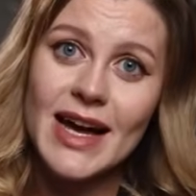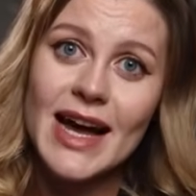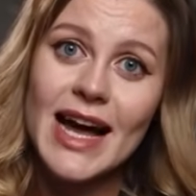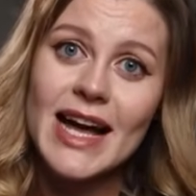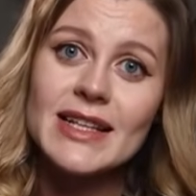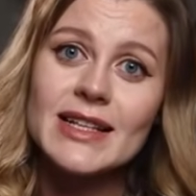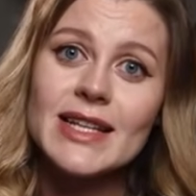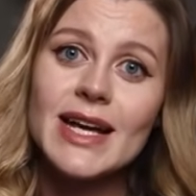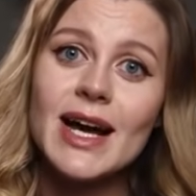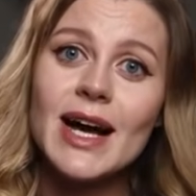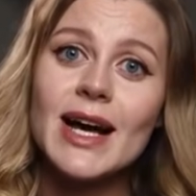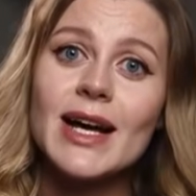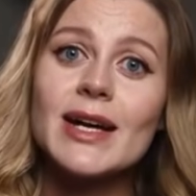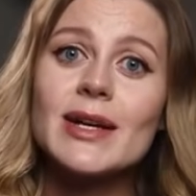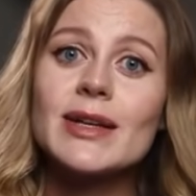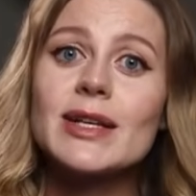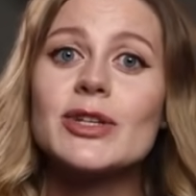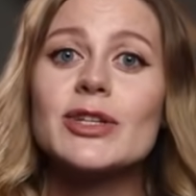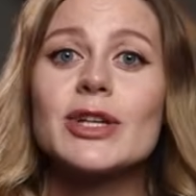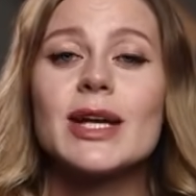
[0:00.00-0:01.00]
and the
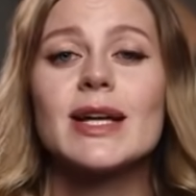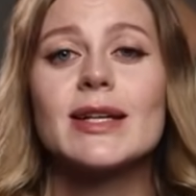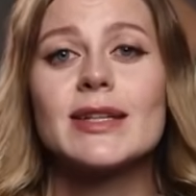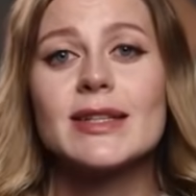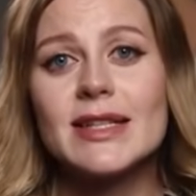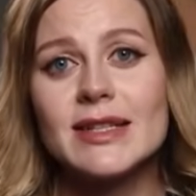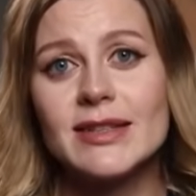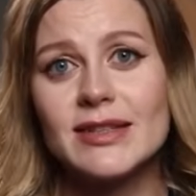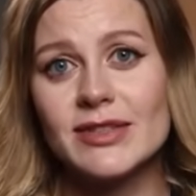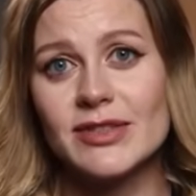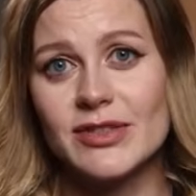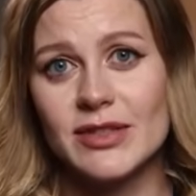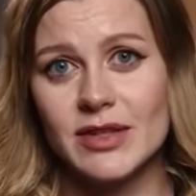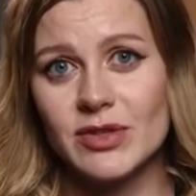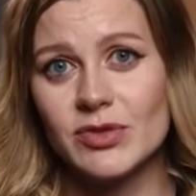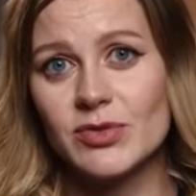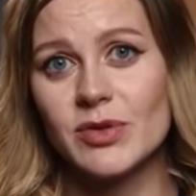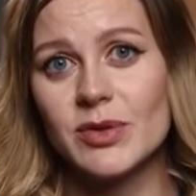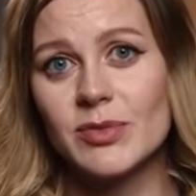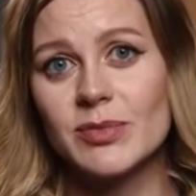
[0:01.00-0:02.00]
higher the chance that the
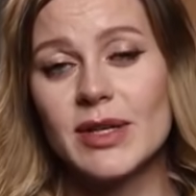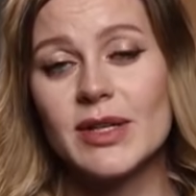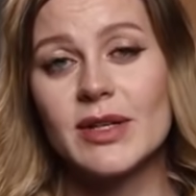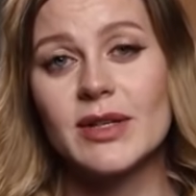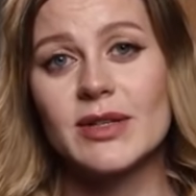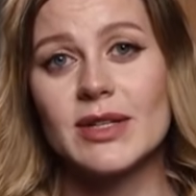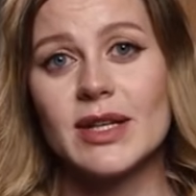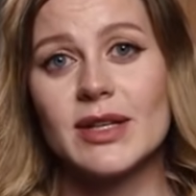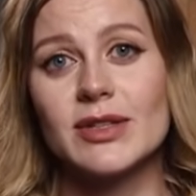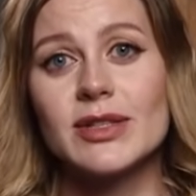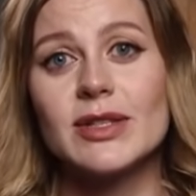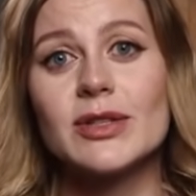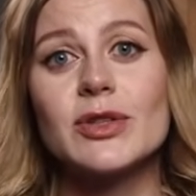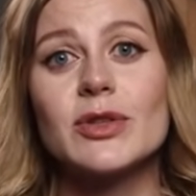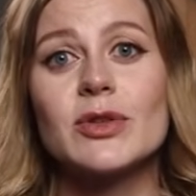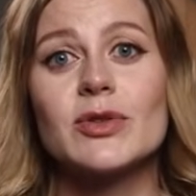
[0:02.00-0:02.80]
search will be conducted